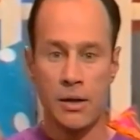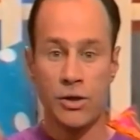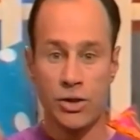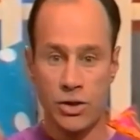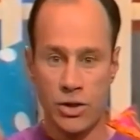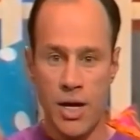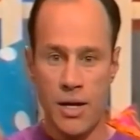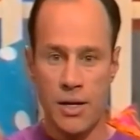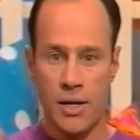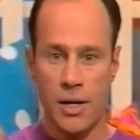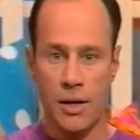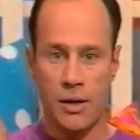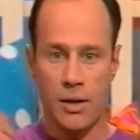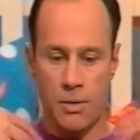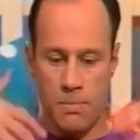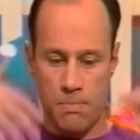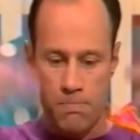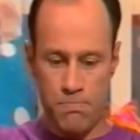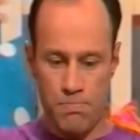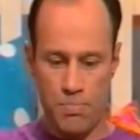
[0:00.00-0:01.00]
shaking?
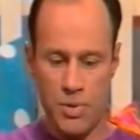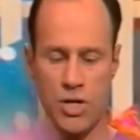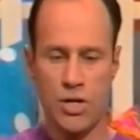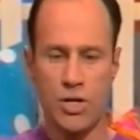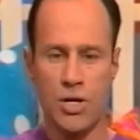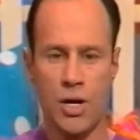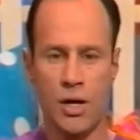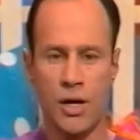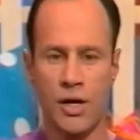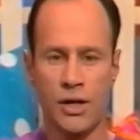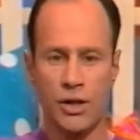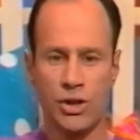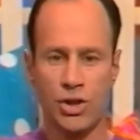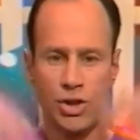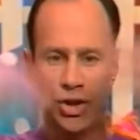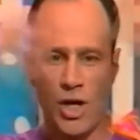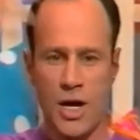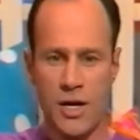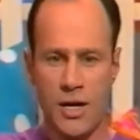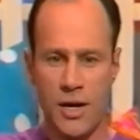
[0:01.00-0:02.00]
Big
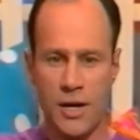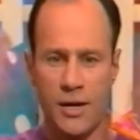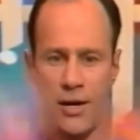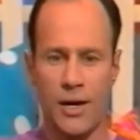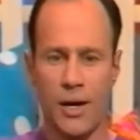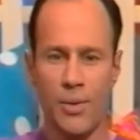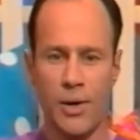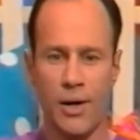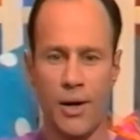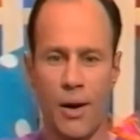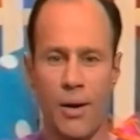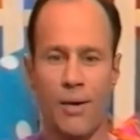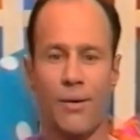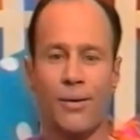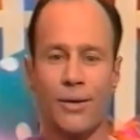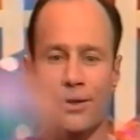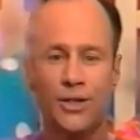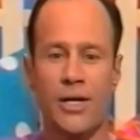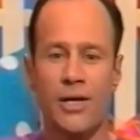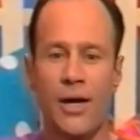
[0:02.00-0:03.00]
shaking. Here we
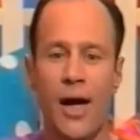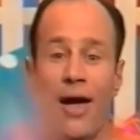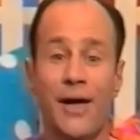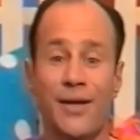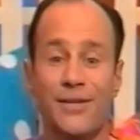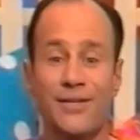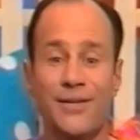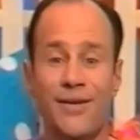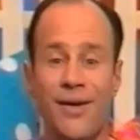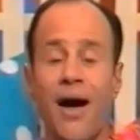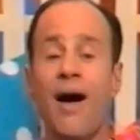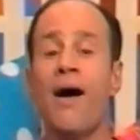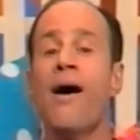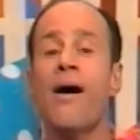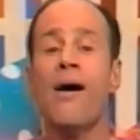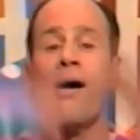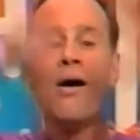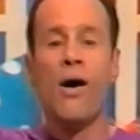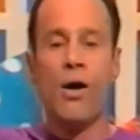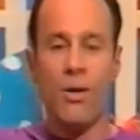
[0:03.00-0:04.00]
go. Shake your hands.
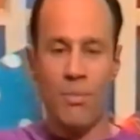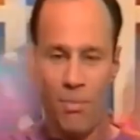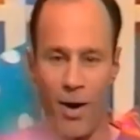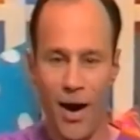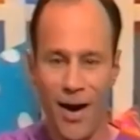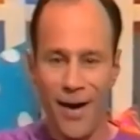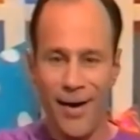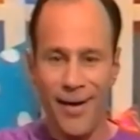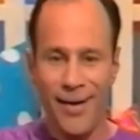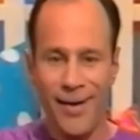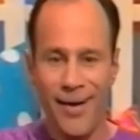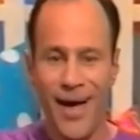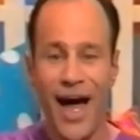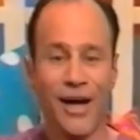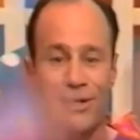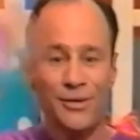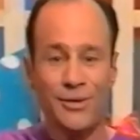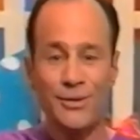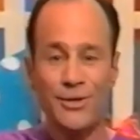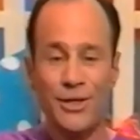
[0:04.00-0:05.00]
My
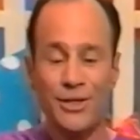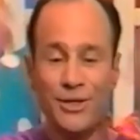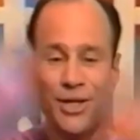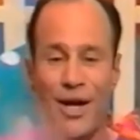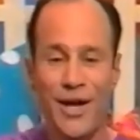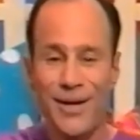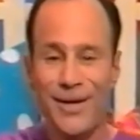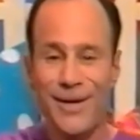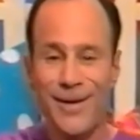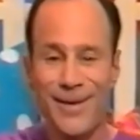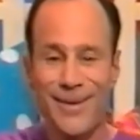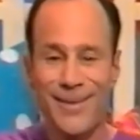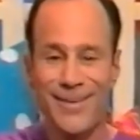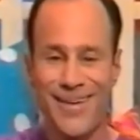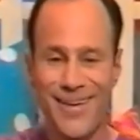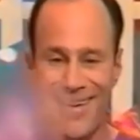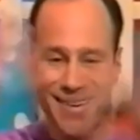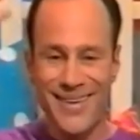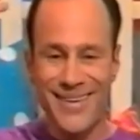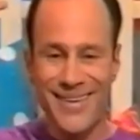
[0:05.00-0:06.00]
hands are
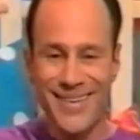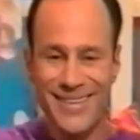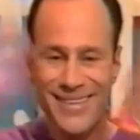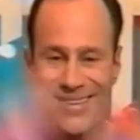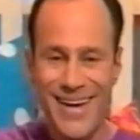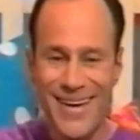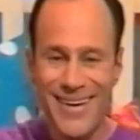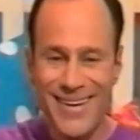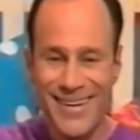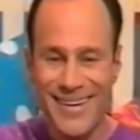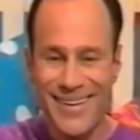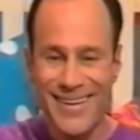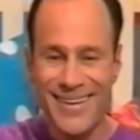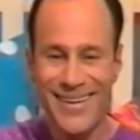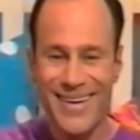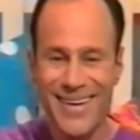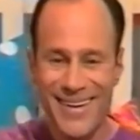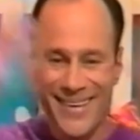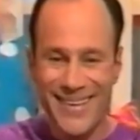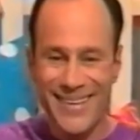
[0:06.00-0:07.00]
shaking,
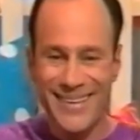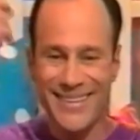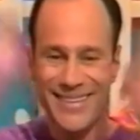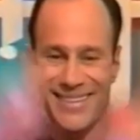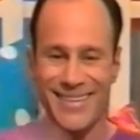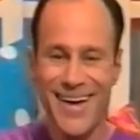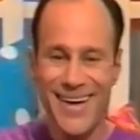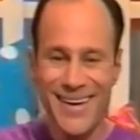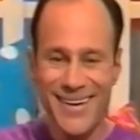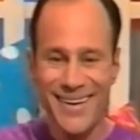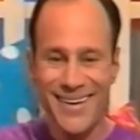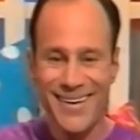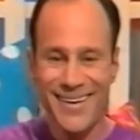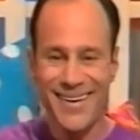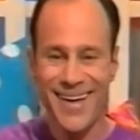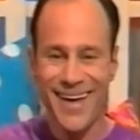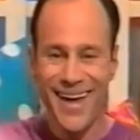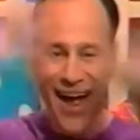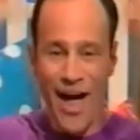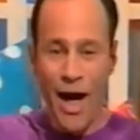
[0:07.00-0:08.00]
shaking, shaking.
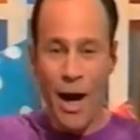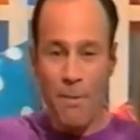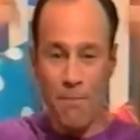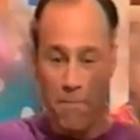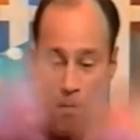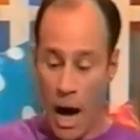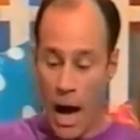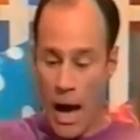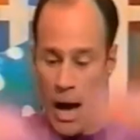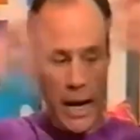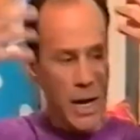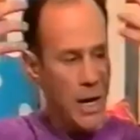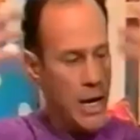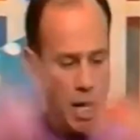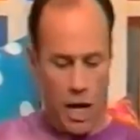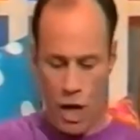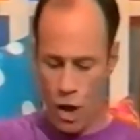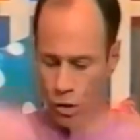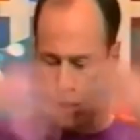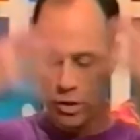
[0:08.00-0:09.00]
My
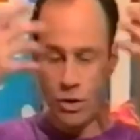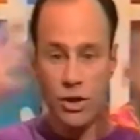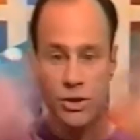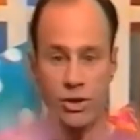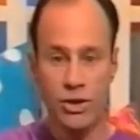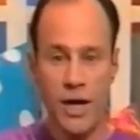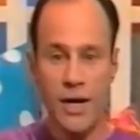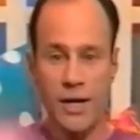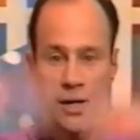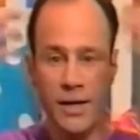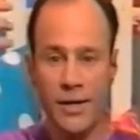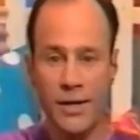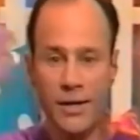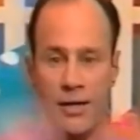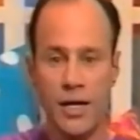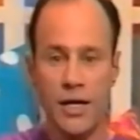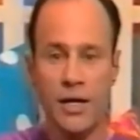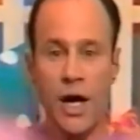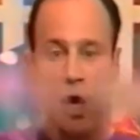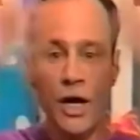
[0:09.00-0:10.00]
hands are
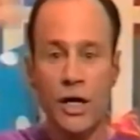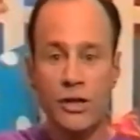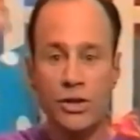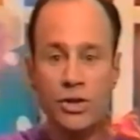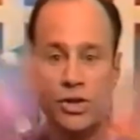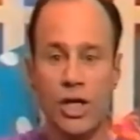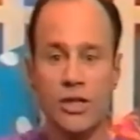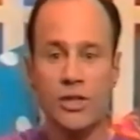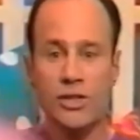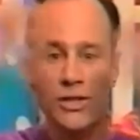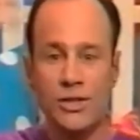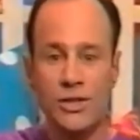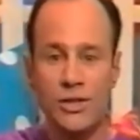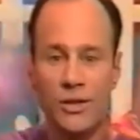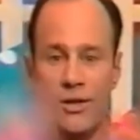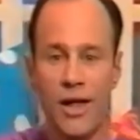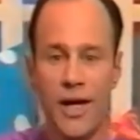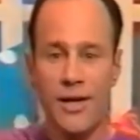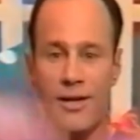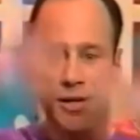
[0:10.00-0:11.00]
shaking just
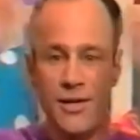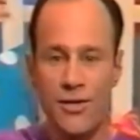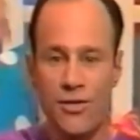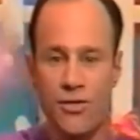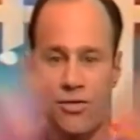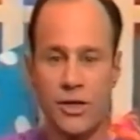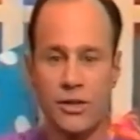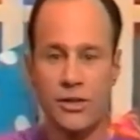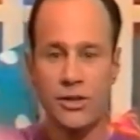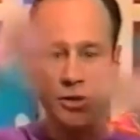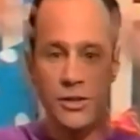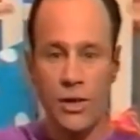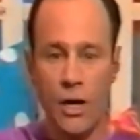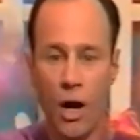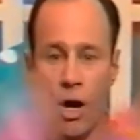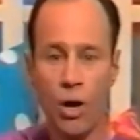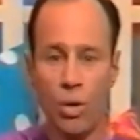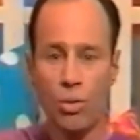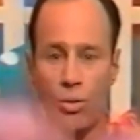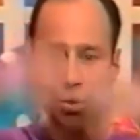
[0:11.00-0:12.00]
like this.
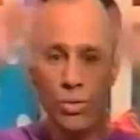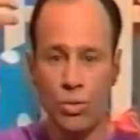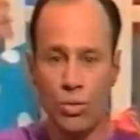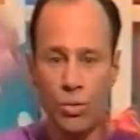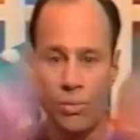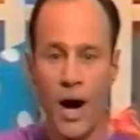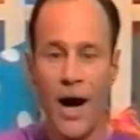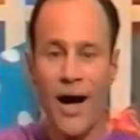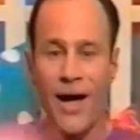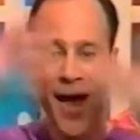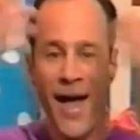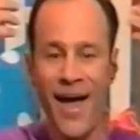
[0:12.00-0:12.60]
Oh, my